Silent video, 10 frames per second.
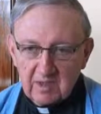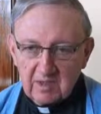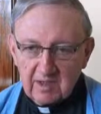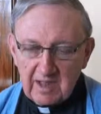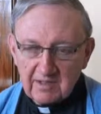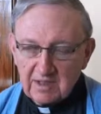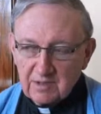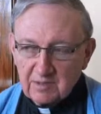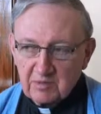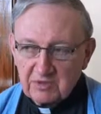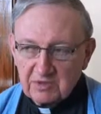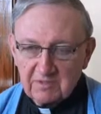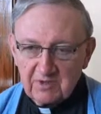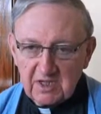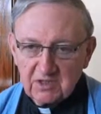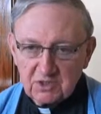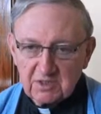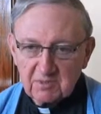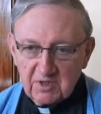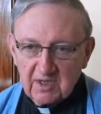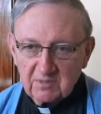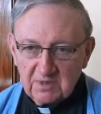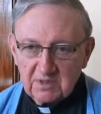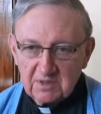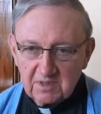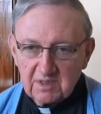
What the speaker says: I think it's the personal invitation sometimes,